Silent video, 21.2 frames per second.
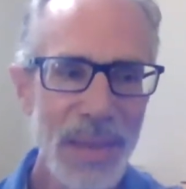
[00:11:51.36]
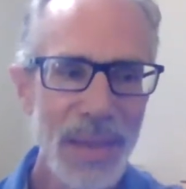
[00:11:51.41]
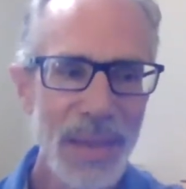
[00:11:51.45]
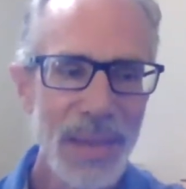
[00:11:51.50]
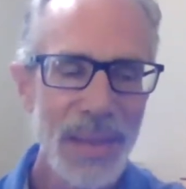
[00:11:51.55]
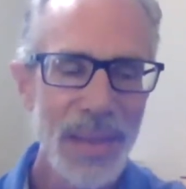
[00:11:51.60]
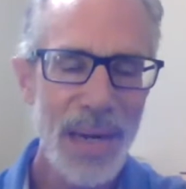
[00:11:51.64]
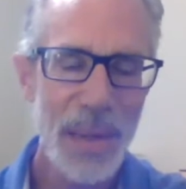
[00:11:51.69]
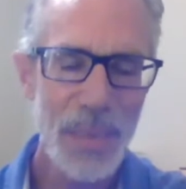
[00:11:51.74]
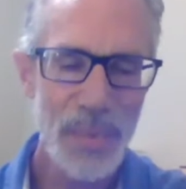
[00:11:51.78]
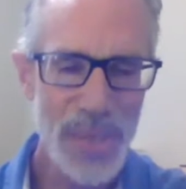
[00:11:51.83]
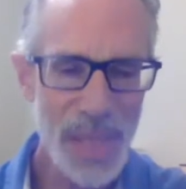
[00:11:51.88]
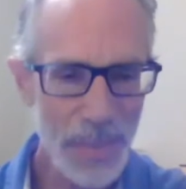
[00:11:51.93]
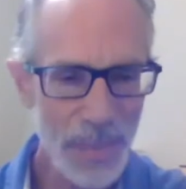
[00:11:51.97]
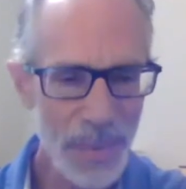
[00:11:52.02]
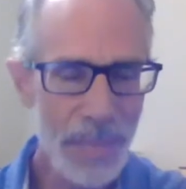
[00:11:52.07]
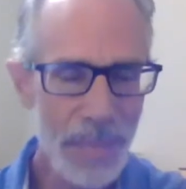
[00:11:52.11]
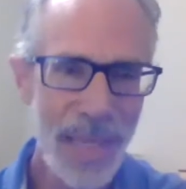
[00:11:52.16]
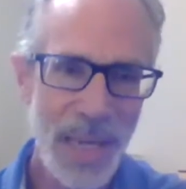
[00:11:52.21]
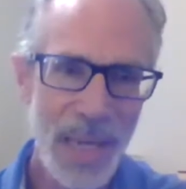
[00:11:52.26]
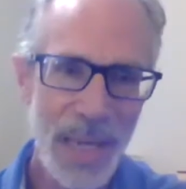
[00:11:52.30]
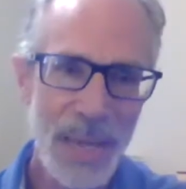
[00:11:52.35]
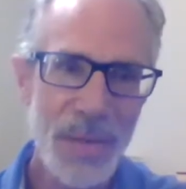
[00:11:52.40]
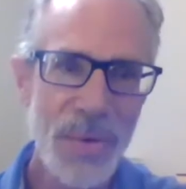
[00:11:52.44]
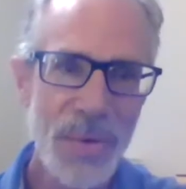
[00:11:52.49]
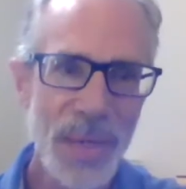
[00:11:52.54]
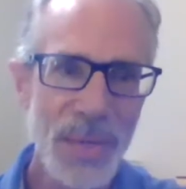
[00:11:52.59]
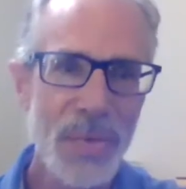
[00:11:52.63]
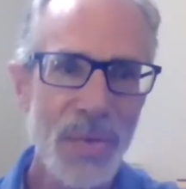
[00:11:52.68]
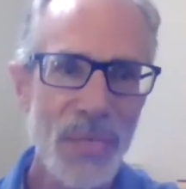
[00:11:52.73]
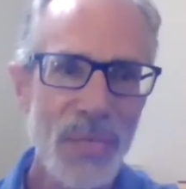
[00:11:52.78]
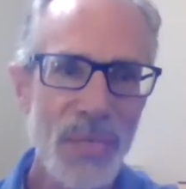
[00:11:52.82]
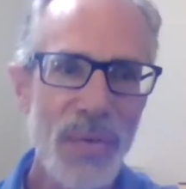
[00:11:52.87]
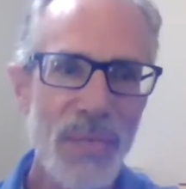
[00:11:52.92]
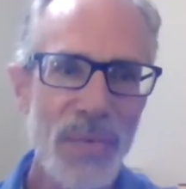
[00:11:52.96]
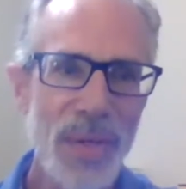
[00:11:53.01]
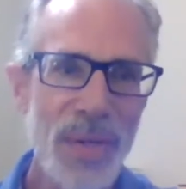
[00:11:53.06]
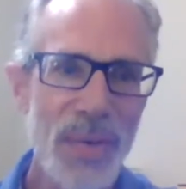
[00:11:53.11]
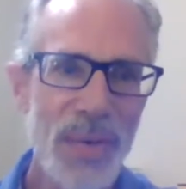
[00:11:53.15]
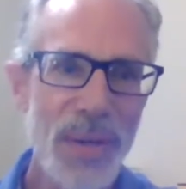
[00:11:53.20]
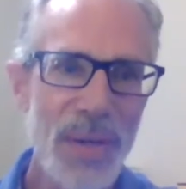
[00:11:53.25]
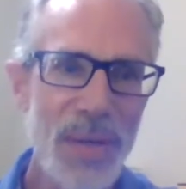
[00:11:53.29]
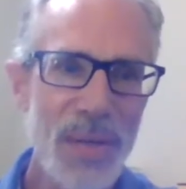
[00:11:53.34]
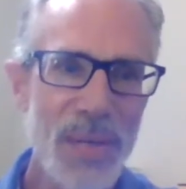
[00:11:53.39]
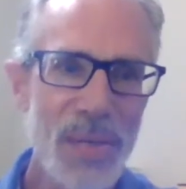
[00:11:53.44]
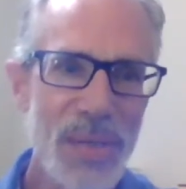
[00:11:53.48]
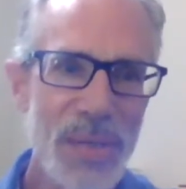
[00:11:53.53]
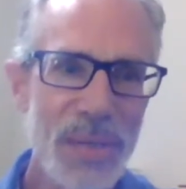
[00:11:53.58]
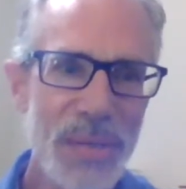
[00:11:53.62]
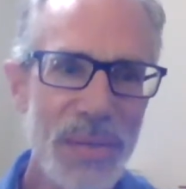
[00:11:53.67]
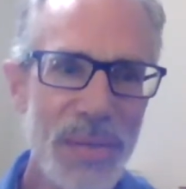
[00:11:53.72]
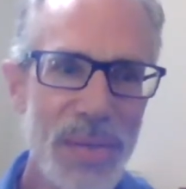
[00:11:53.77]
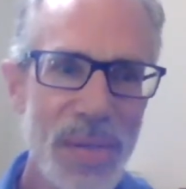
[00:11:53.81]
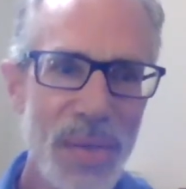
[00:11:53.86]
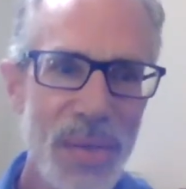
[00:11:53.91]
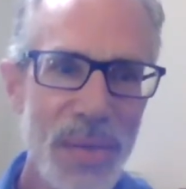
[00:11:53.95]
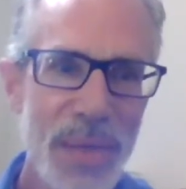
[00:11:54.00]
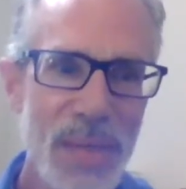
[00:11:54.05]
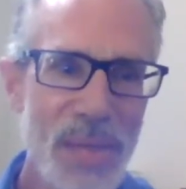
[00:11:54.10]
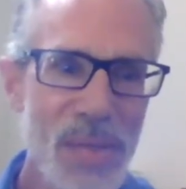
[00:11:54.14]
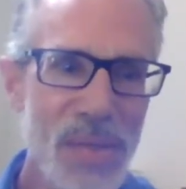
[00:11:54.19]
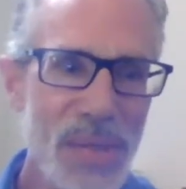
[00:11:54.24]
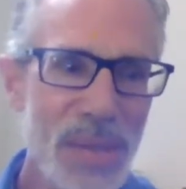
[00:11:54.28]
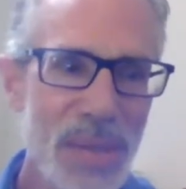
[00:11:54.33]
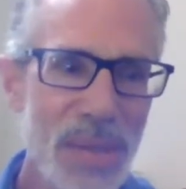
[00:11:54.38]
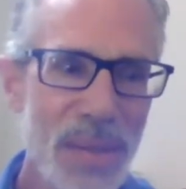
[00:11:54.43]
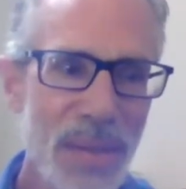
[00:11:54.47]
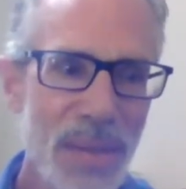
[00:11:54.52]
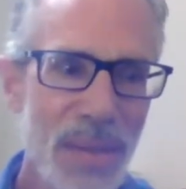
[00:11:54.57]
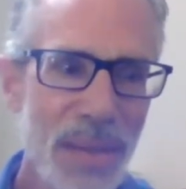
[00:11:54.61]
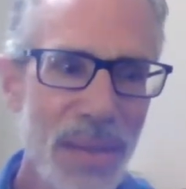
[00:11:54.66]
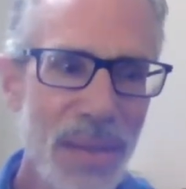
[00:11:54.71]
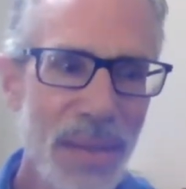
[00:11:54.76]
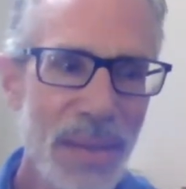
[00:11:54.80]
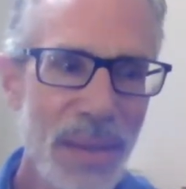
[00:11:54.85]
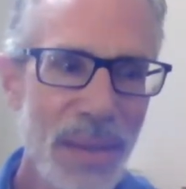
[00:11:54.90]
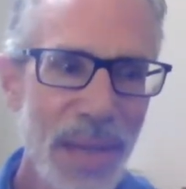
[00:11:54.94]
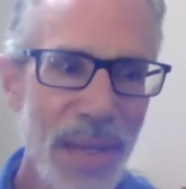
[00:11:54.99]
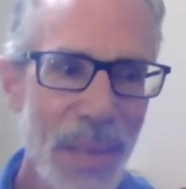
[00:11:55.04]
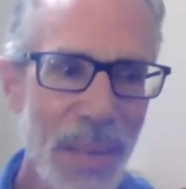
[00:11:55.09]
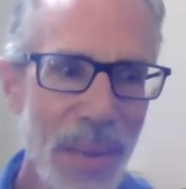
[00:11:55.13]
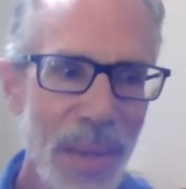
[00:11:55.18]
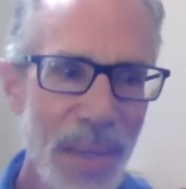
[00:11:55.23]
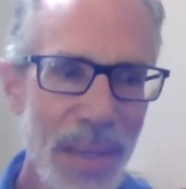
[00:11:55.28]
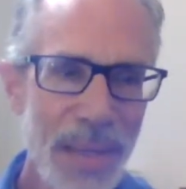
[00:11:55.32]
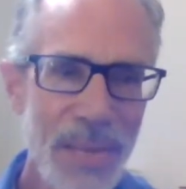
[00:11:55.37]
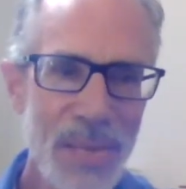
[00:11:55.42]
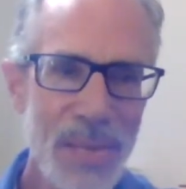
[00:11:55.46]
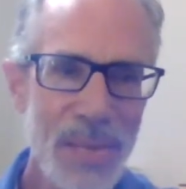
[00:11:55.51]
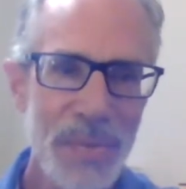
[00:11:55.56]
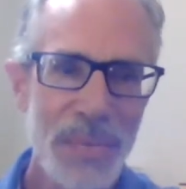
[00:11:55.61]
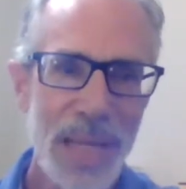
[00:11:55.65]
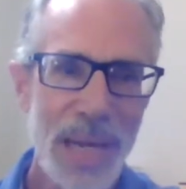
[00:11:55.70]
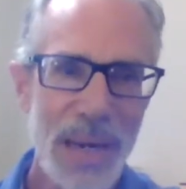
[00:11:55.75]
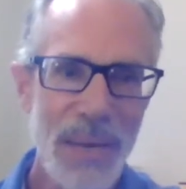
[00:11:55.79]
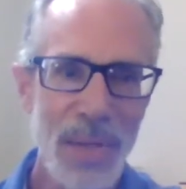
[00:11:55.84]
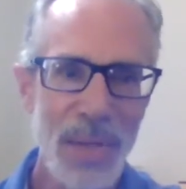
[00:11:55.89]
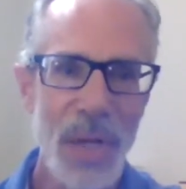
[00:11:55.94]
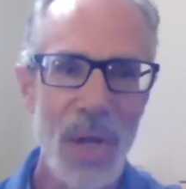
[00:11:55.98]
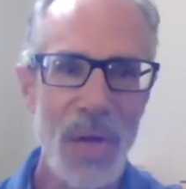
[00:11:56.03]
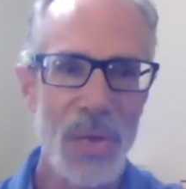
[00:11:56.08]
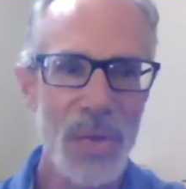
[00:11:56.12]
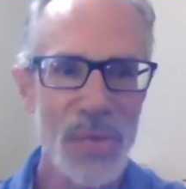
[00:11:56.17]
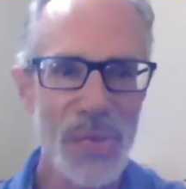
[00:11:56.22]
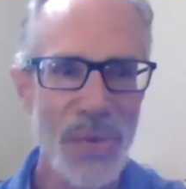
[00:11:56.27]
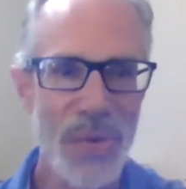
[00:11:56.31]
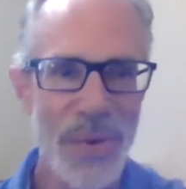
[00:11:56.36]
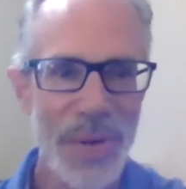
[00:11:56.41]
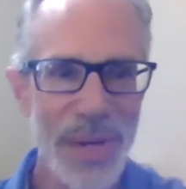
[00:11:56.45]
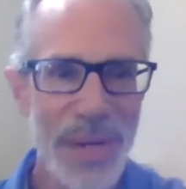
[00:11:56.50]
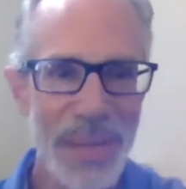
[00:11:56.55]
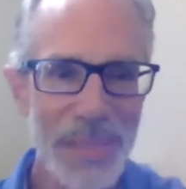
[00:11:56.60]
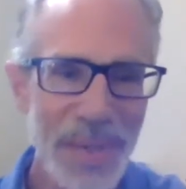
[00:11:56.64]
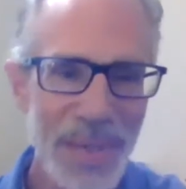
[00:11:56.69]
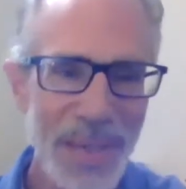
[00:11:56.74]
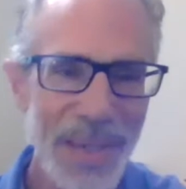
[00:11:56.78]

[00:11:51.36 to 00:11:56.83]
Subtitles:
then I was able to be head director for a few years. And so that's kind of a long story, but